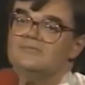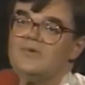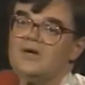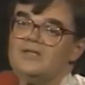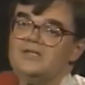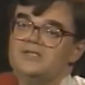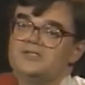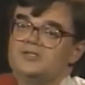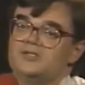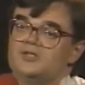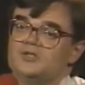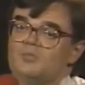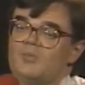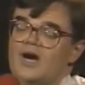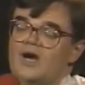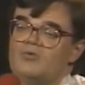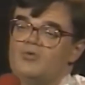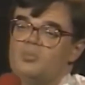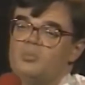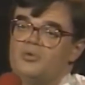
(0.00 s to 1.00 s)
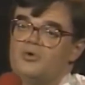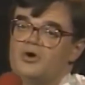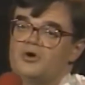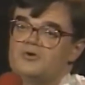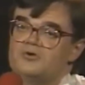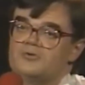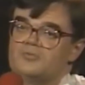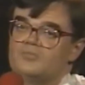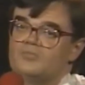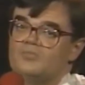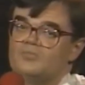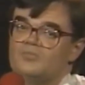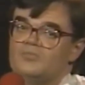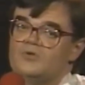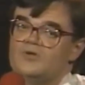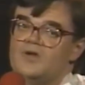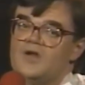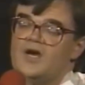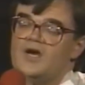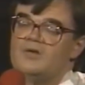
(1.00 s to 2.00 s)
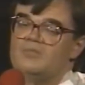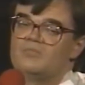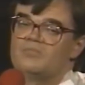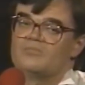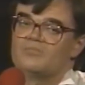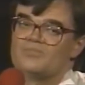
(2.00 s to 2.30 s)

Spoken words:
Well, this is my report today.